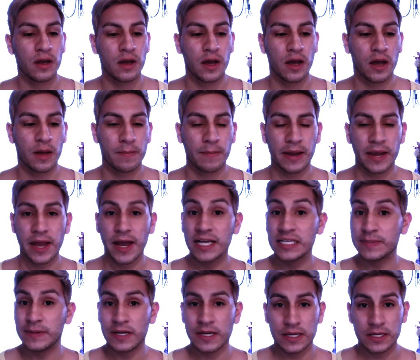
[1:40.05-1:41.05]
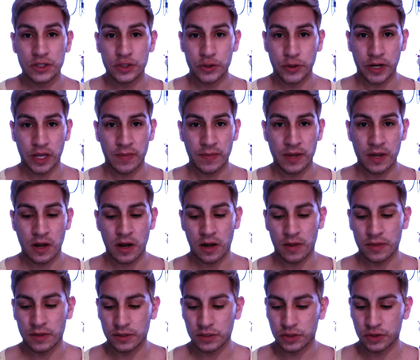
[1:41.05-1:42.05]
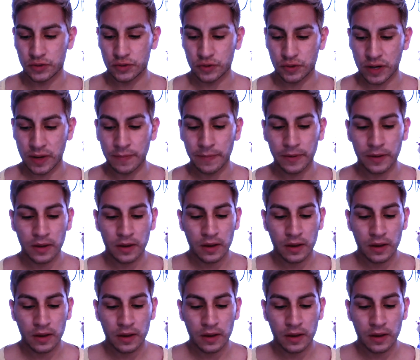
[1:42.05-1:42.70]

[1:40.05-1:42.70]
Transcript: Um, my husband is joining me on this trip